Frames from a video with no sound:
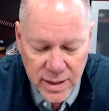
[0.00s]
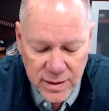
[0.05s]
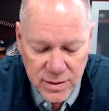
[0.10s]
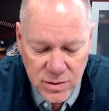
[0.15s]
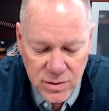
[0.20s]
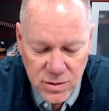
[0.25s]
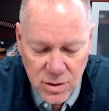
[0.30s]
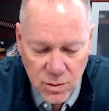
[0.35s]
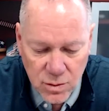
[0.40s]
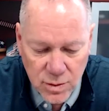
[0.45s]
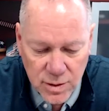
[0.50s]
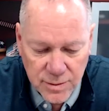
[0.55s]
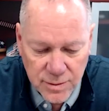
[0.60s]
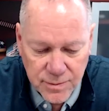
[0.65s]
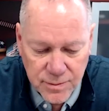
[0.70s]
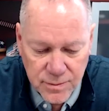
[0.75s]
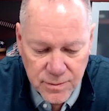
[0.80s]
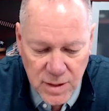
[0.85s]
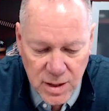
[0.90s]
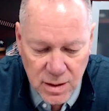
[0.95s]
And so
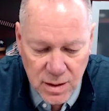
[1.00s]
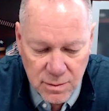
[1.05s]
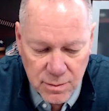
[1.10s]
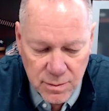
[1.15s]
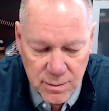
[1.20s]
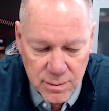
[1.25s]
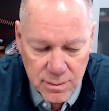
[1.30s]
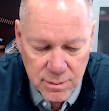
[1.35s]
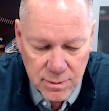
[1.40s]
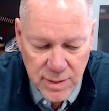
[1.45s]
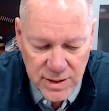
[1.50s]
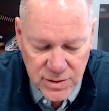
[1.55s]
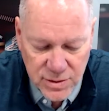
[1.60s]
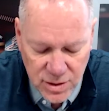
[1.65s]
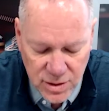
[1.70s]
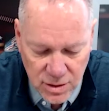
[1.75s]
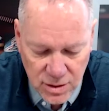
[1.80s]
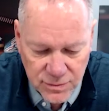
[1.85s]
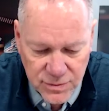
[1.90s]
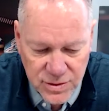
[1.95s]

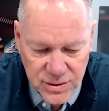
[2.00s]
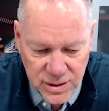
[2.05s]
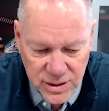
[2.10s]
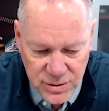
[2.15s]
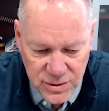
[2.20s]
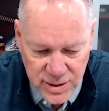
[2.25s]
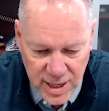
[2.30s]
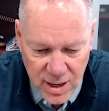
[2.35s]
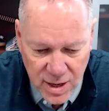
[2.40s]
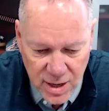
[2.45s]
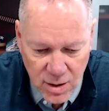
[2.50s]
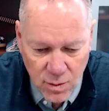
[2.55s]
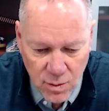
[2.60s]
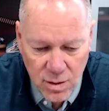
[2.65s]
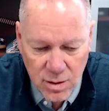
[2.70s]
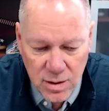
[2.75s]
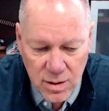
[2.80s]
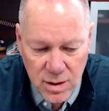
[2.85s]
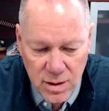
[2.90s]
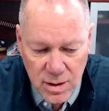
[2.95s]
myself, SIG
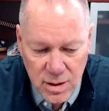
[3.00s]
Sauer,